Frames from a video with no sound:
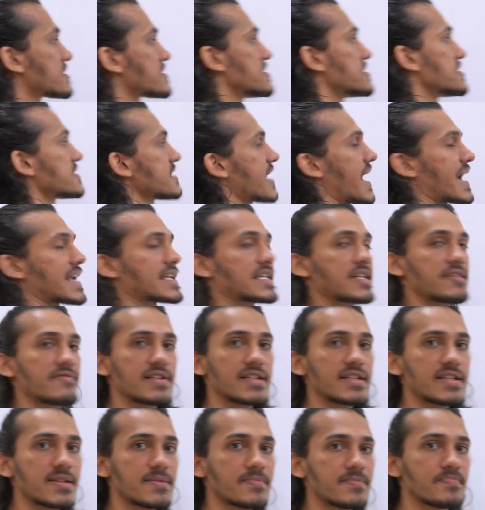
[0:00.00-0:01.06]
this
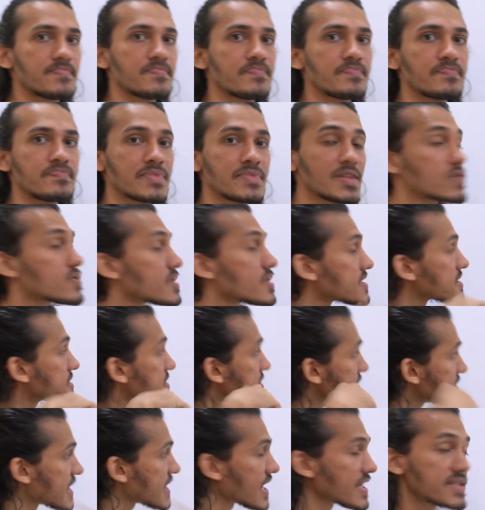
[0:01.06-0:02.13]
activity. So there is
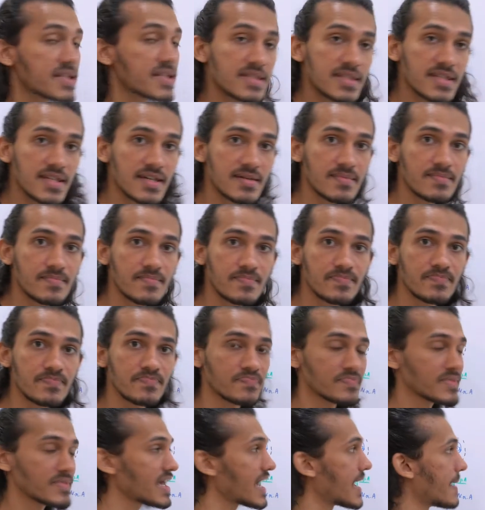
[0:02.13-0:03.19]
another thing.
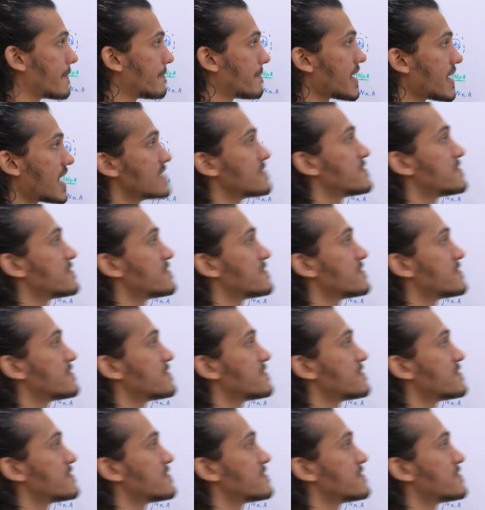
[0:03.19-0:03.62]
Apart